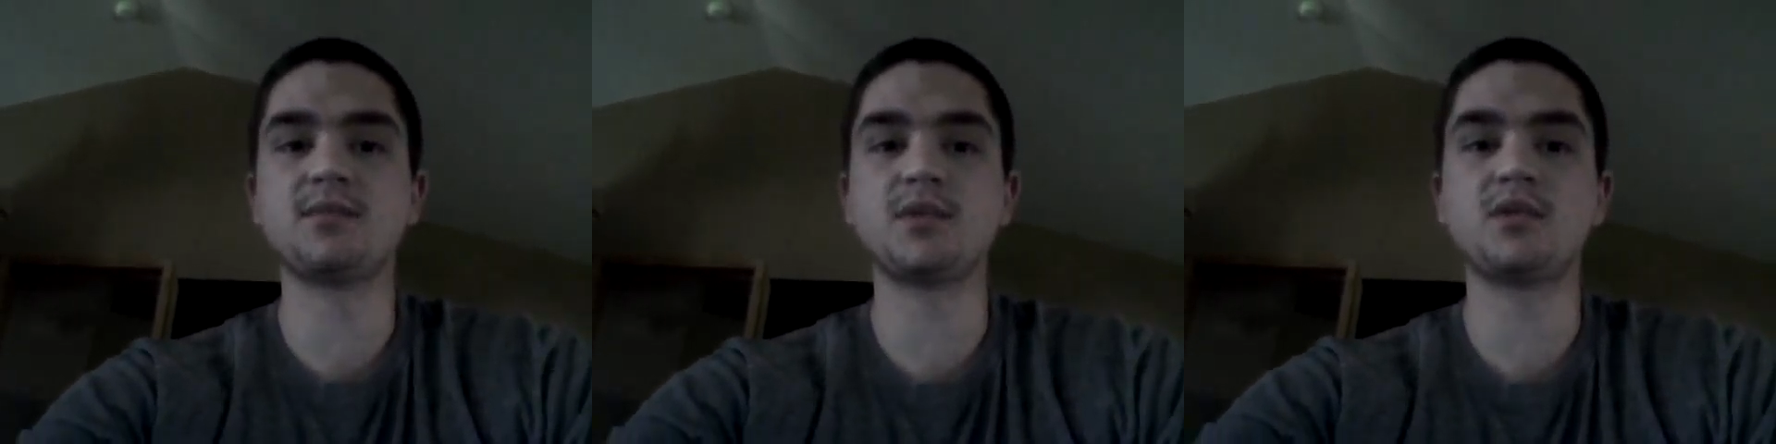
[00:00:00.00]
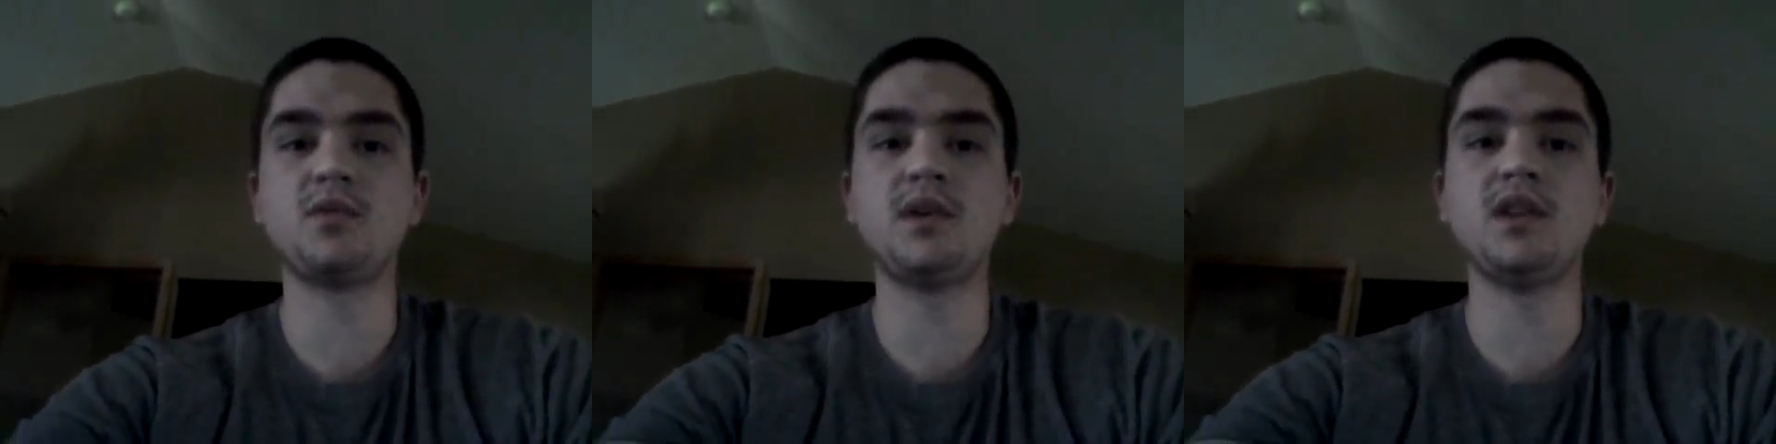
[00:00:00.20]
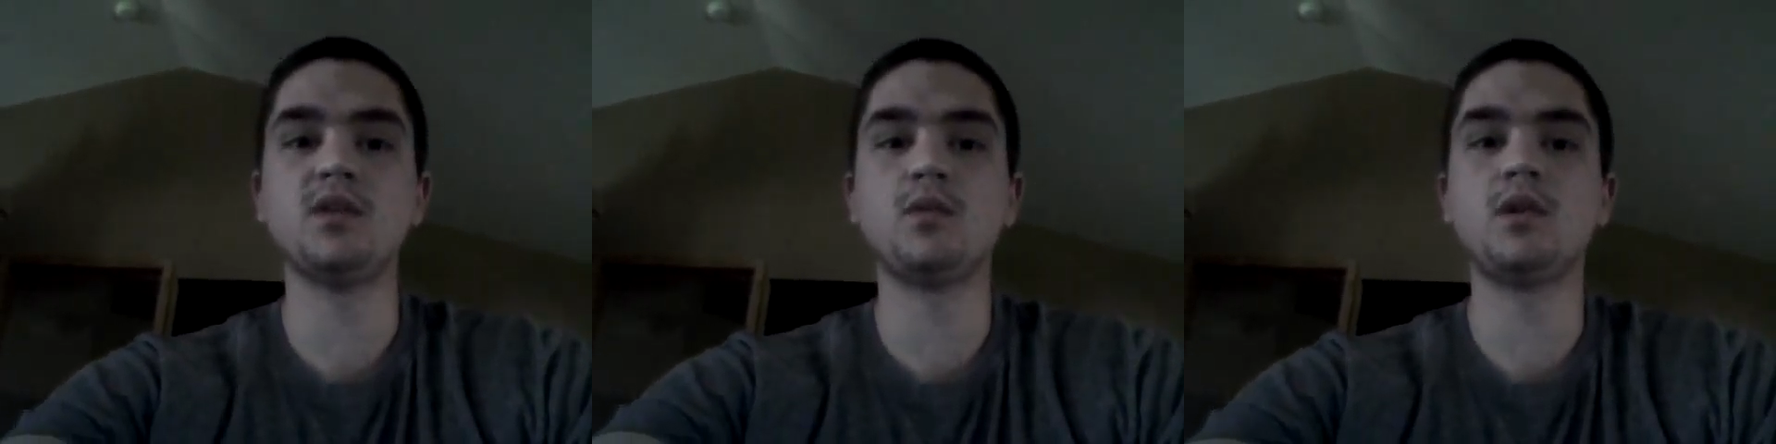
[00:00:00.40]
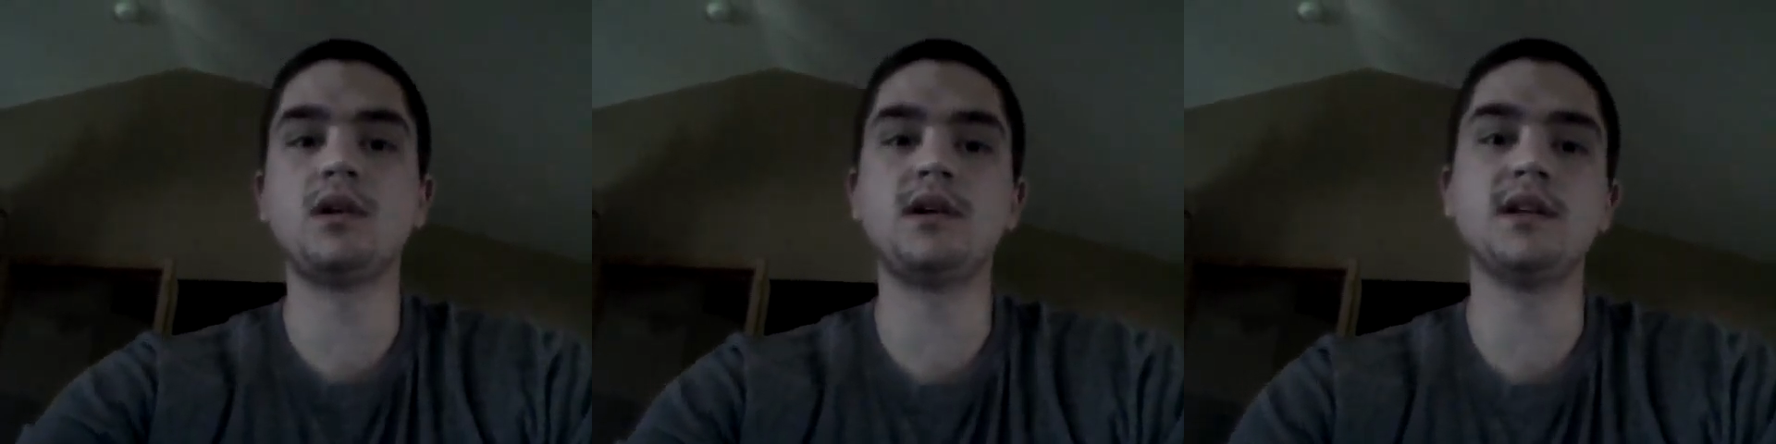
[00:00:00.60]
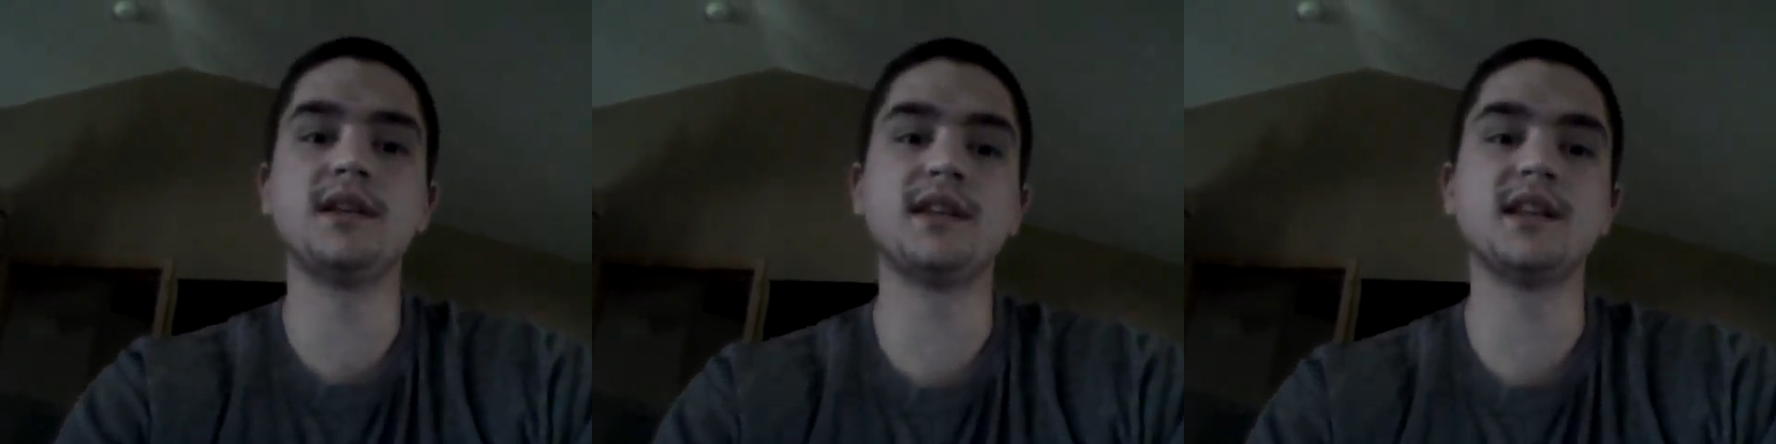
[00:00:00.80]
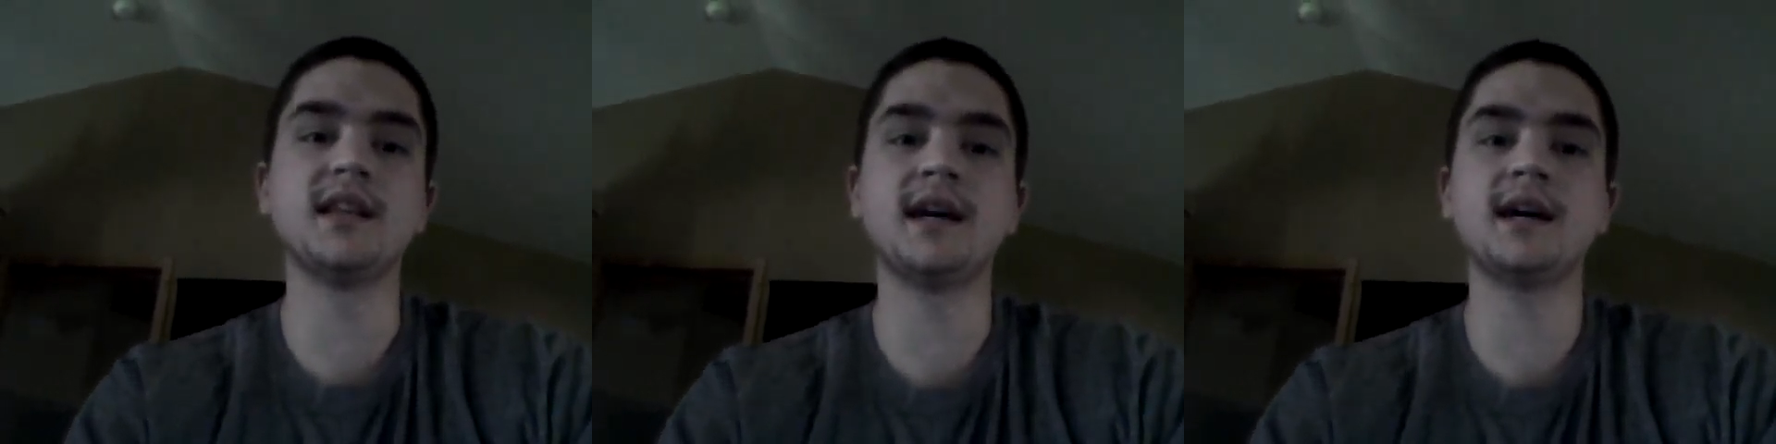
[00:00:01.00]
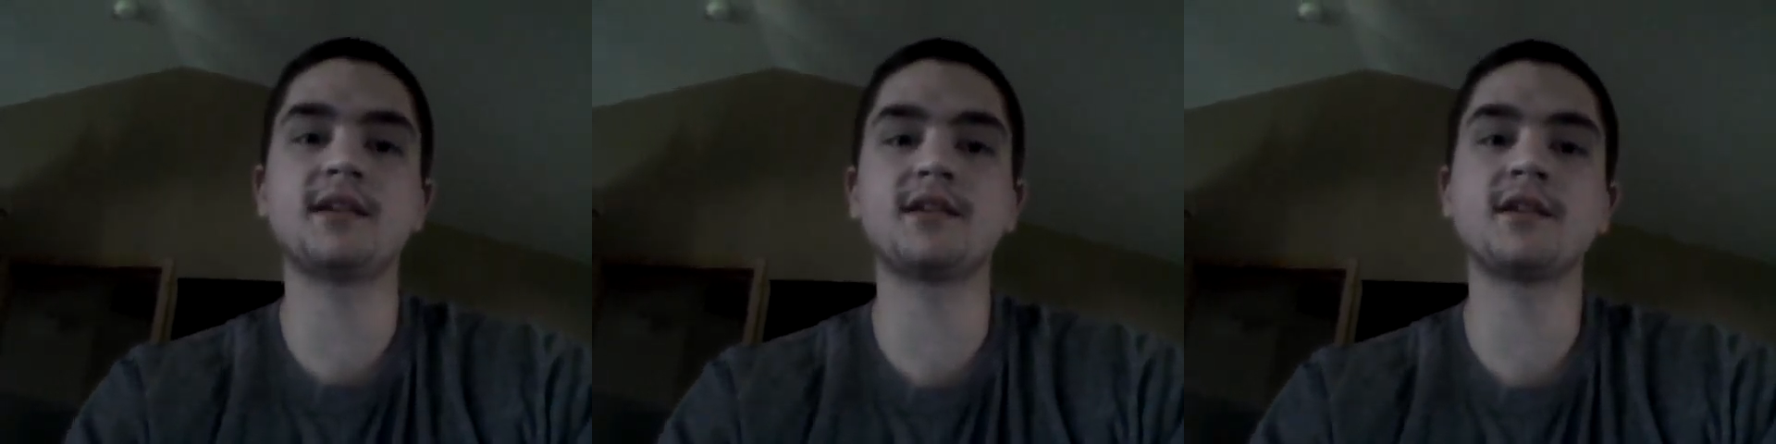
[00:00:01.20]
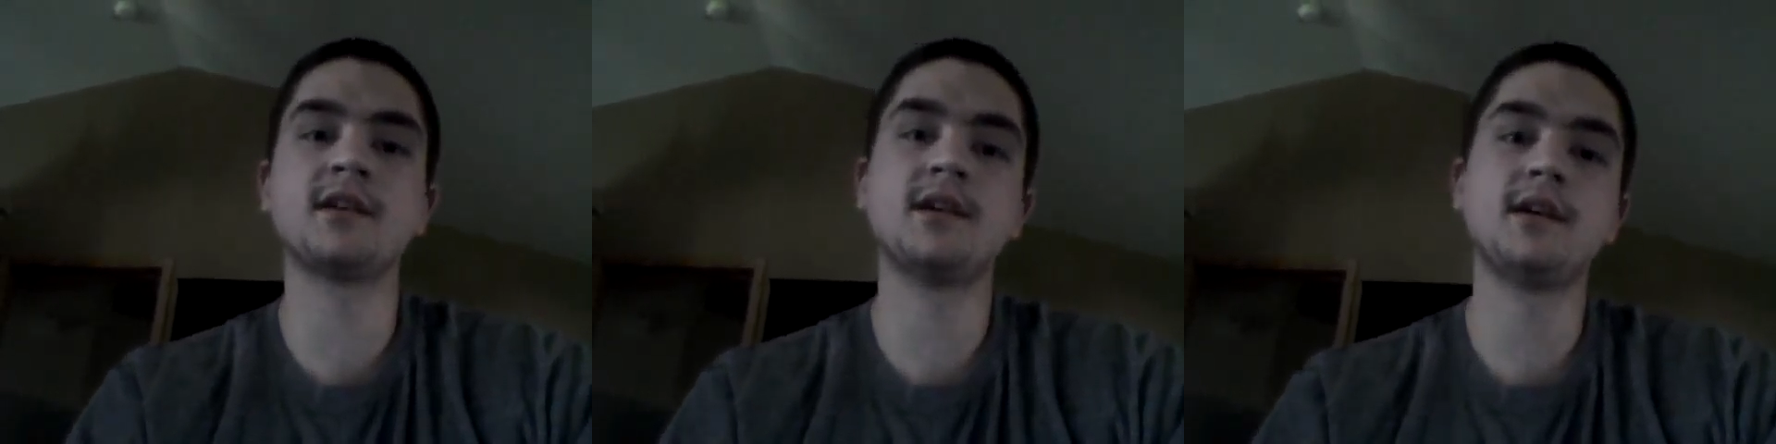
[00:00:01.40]
between the wall and the
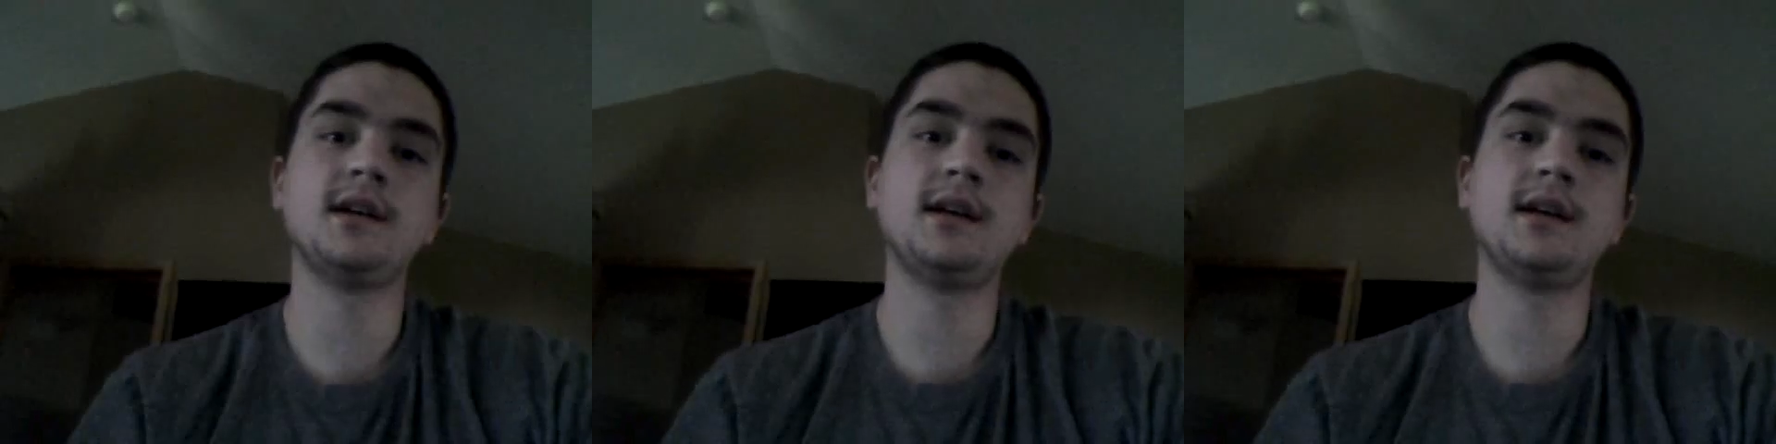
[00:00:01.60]
ladder,